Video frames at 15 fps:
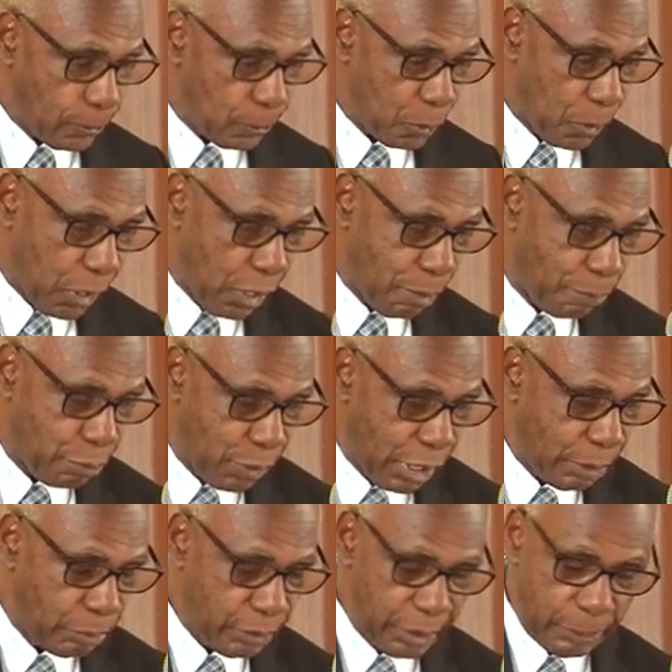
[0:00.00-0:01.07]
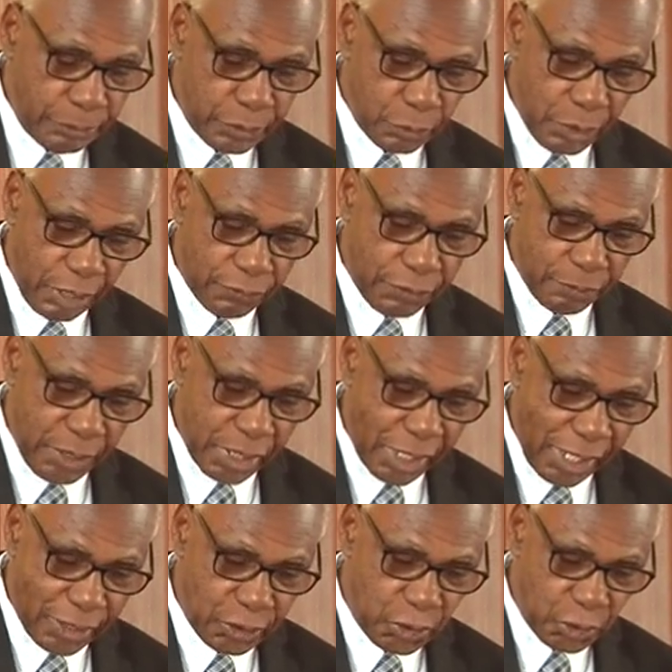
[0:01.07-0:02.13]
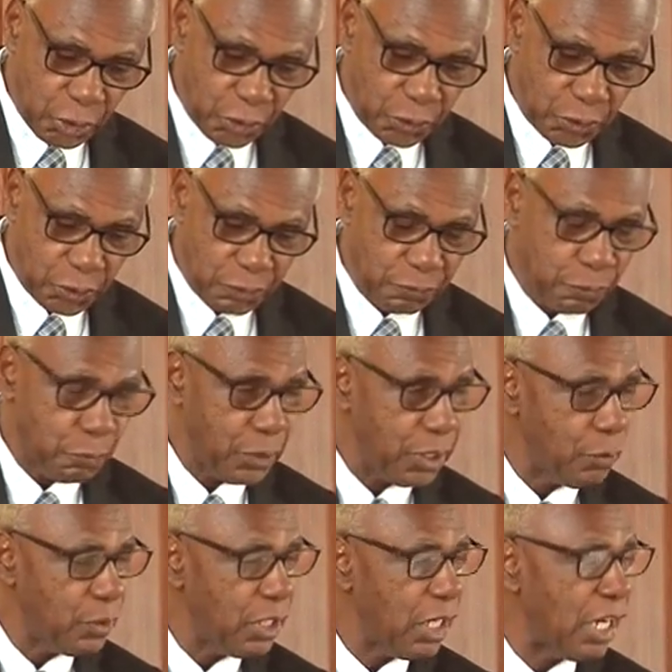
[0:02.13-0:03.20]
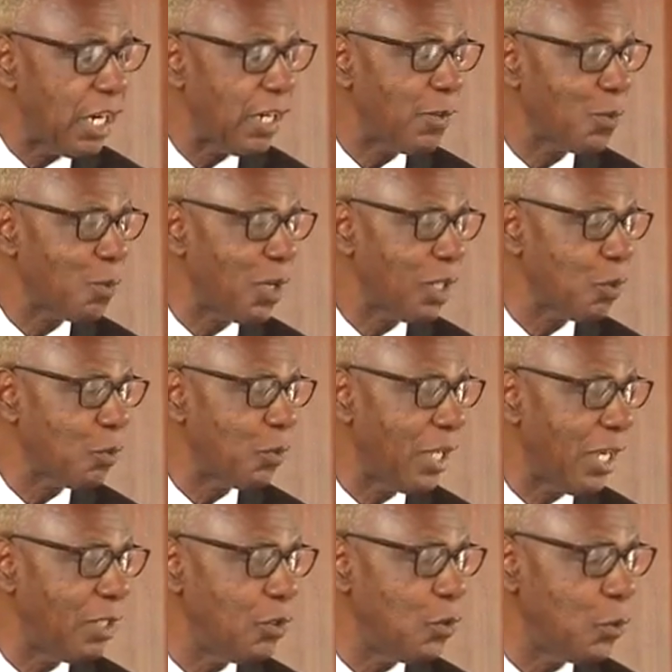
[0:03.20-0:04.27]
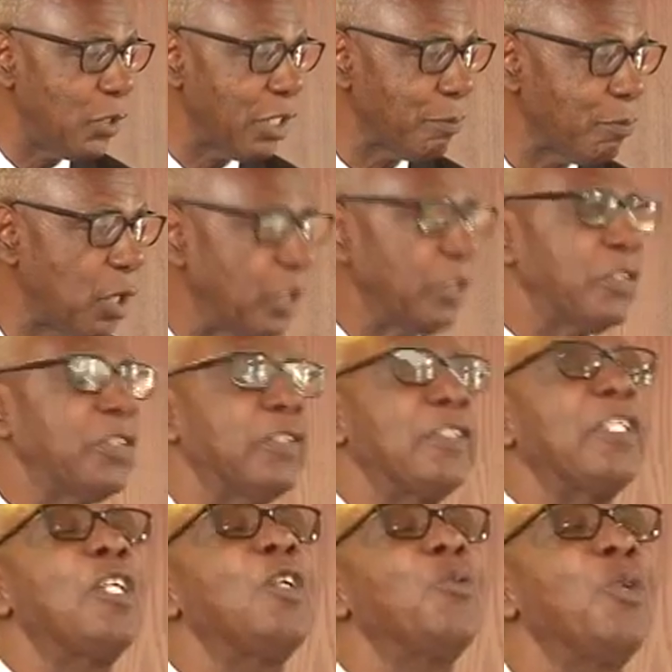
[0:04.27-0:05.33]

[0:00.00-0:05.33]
to our problems, we have to be conscious of where we are and what we are doing. But still,